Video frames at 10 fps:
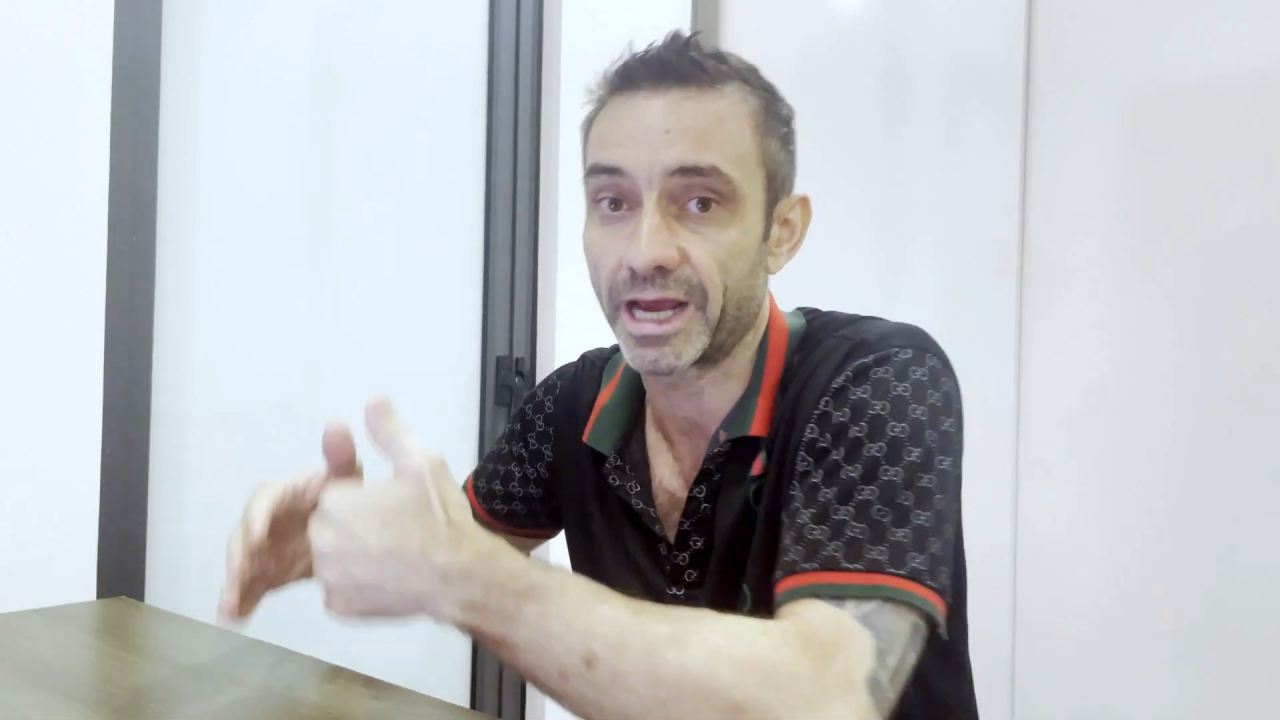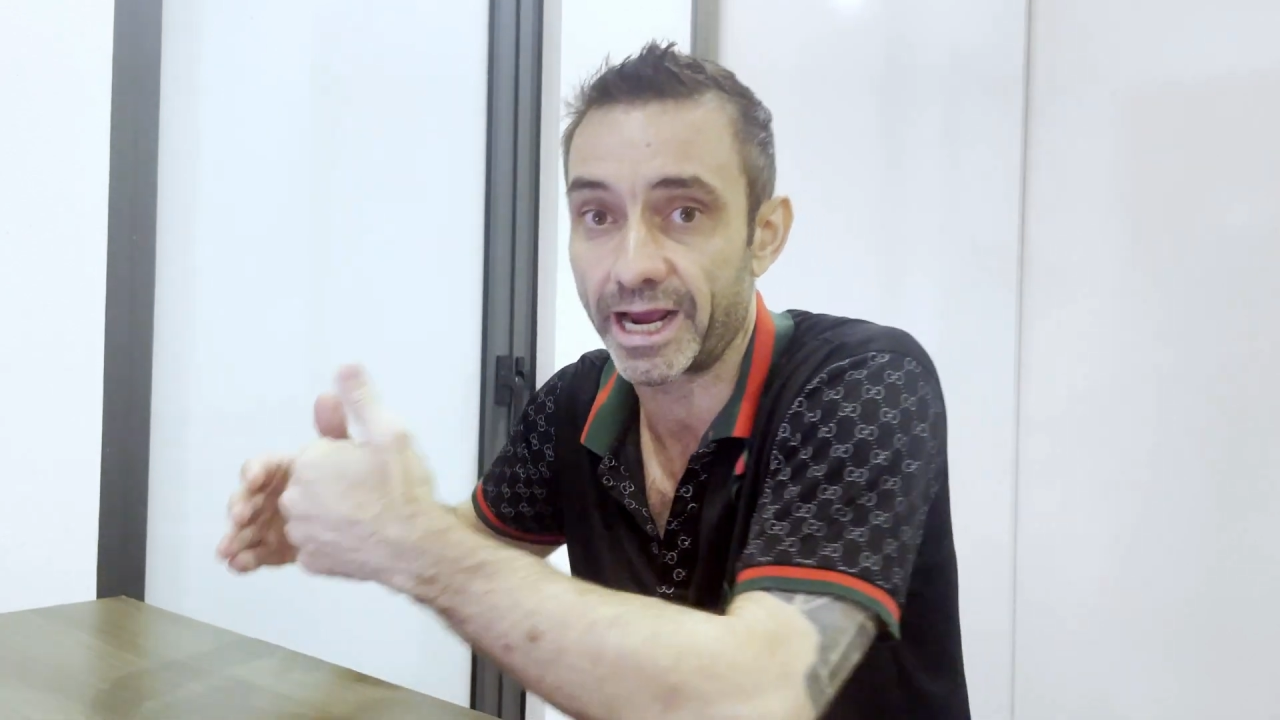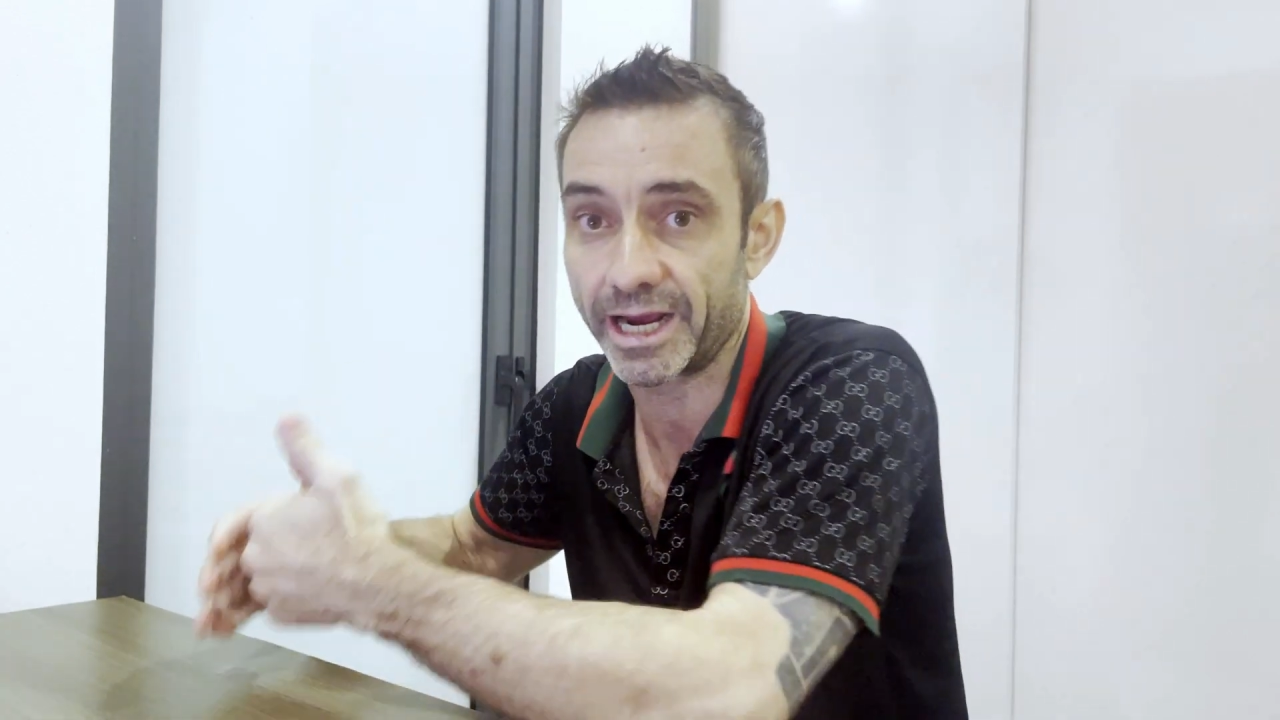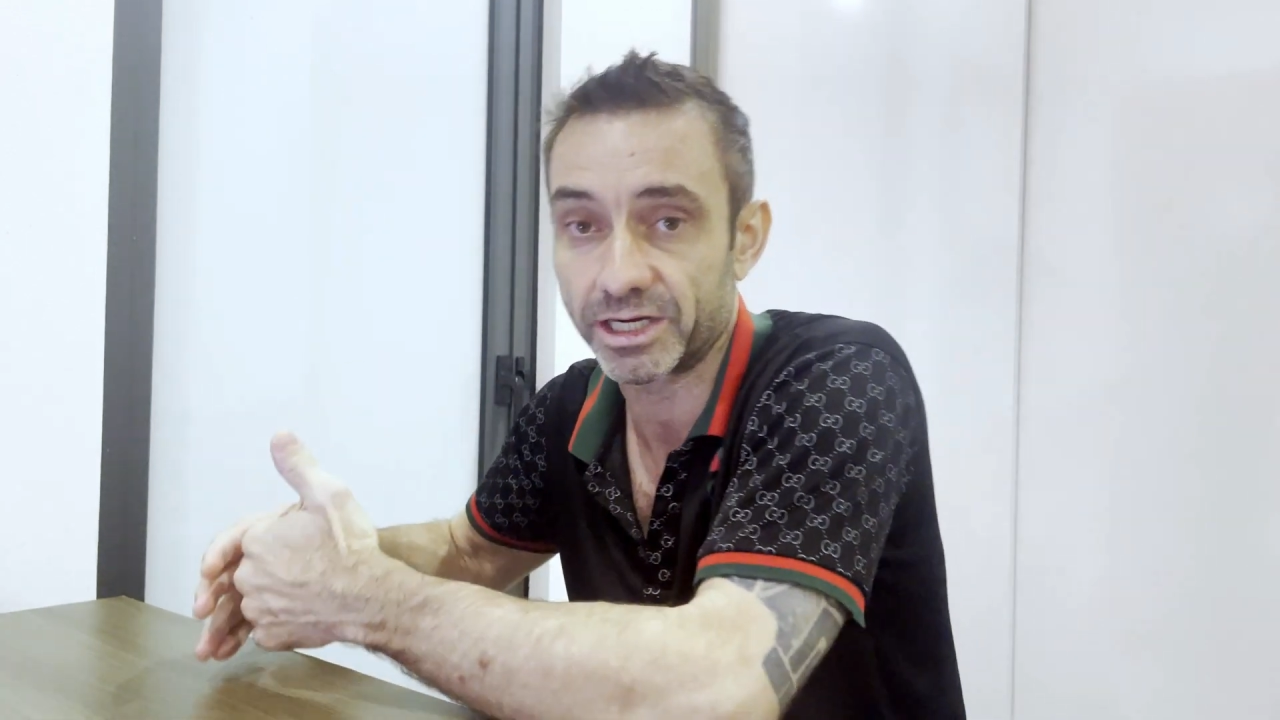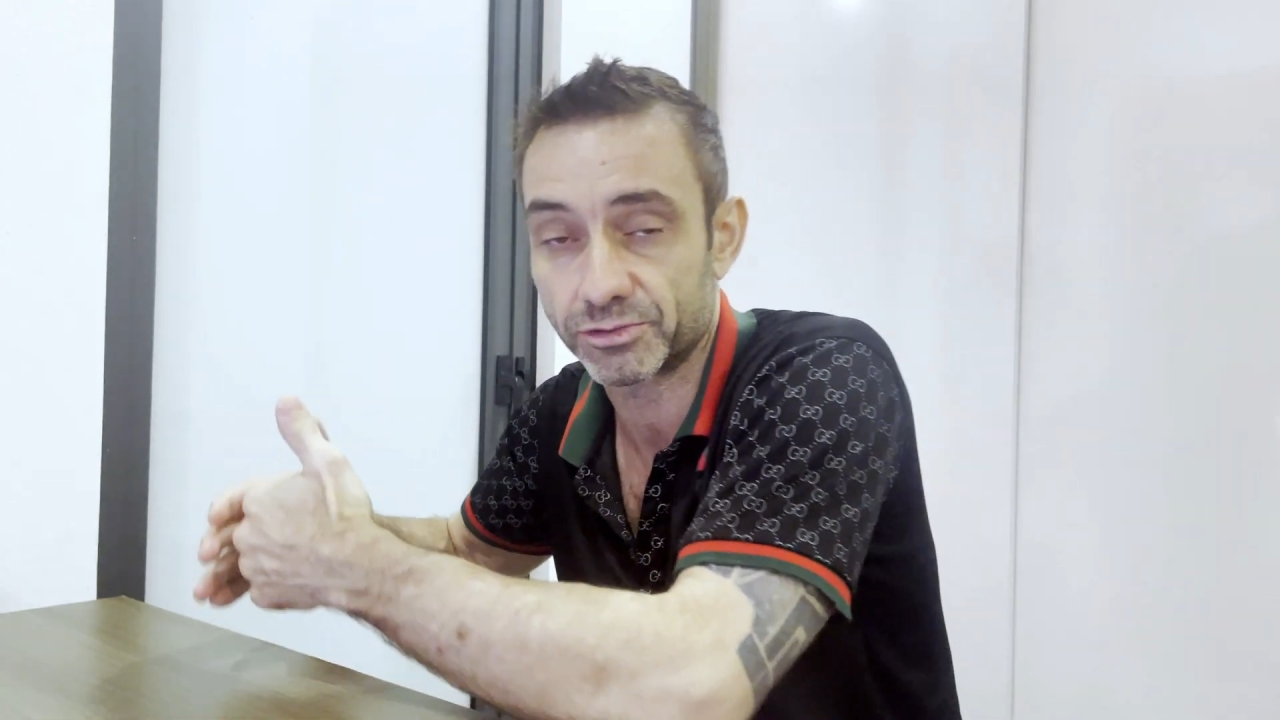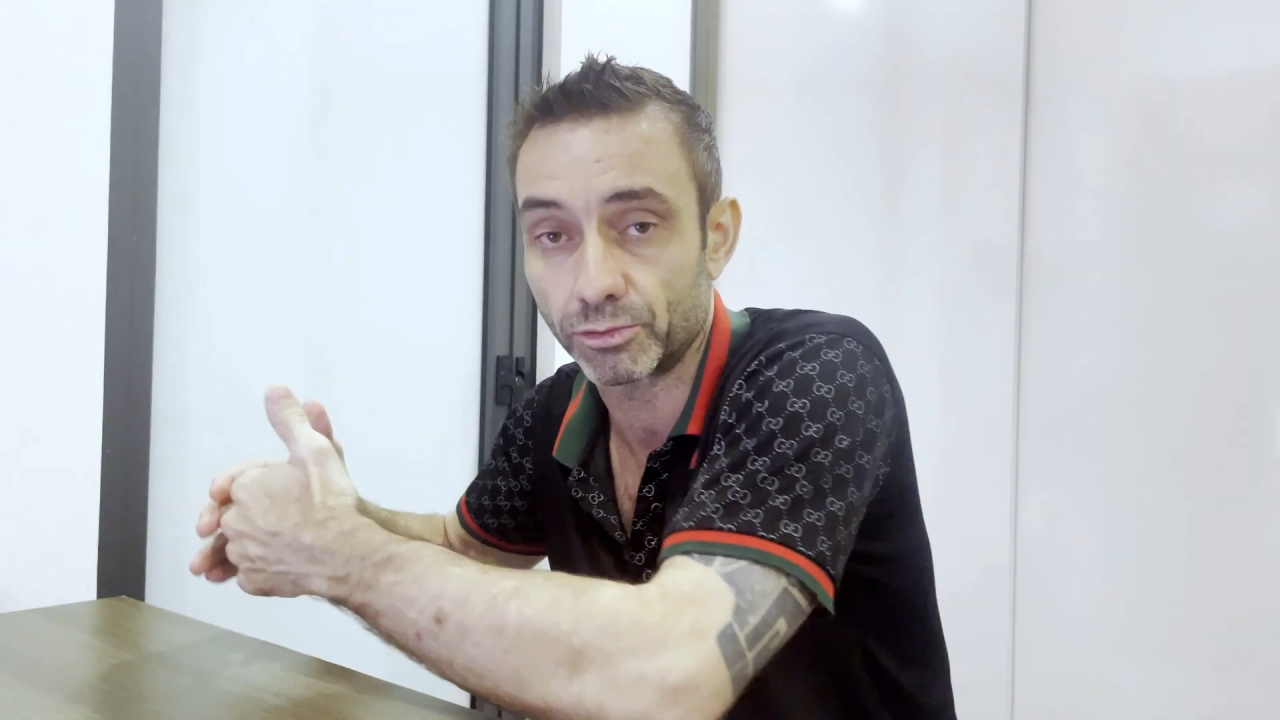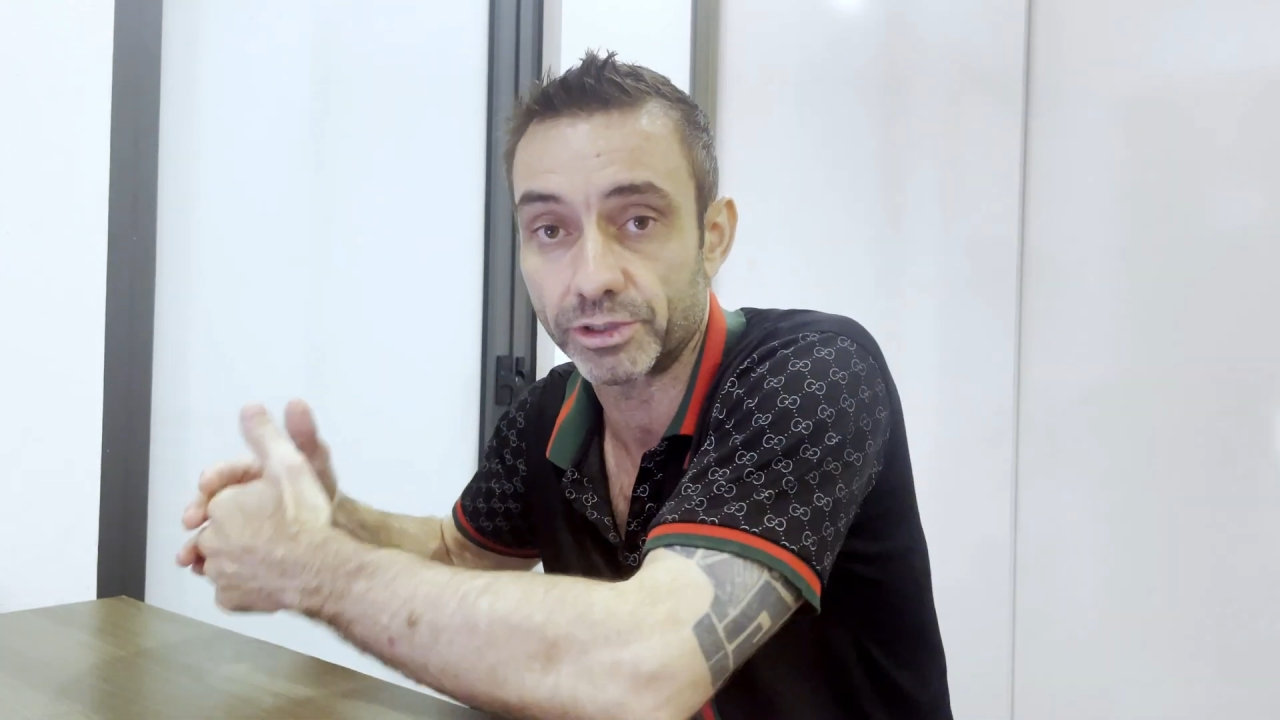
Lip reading: actual